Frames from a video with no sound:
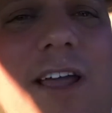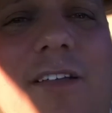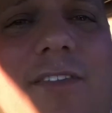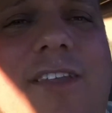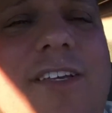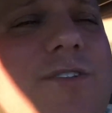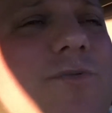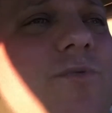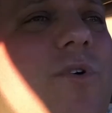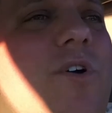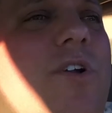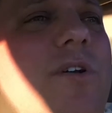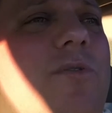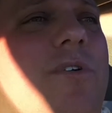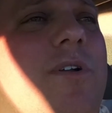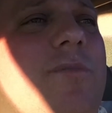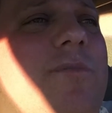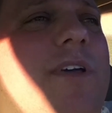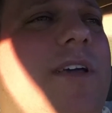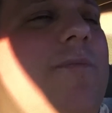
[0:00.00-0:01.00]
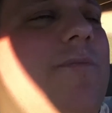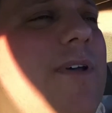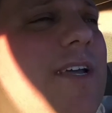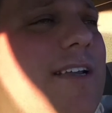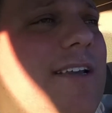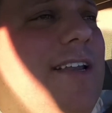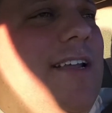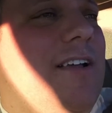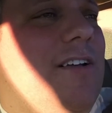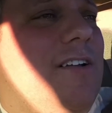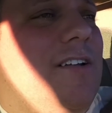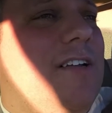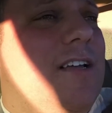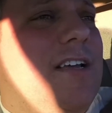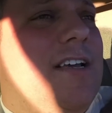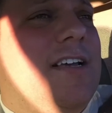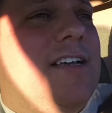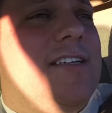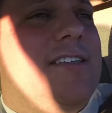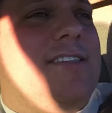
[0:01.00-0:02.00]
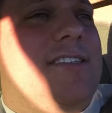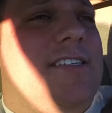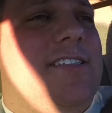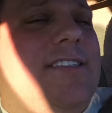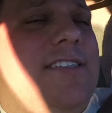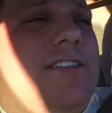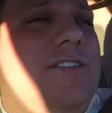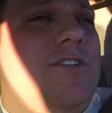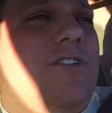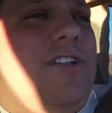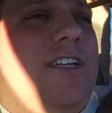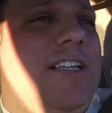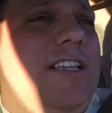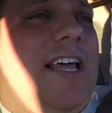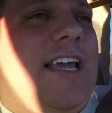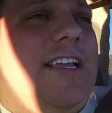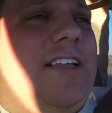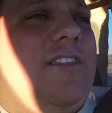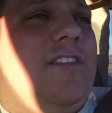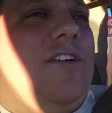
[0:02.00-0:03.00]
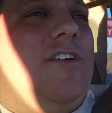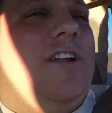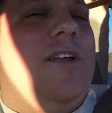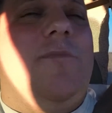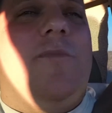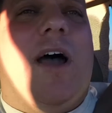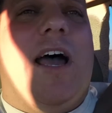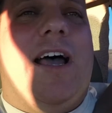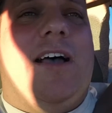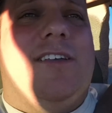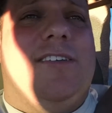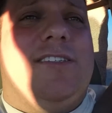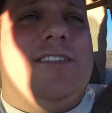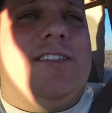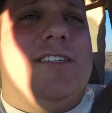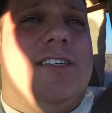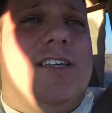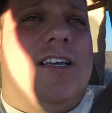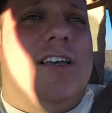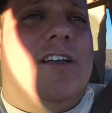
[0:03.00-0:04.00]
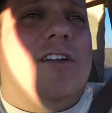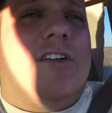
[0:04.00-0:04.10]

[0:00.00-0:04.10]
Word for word: on this road, it wouldn't be a big deal since it's only like 30 miles to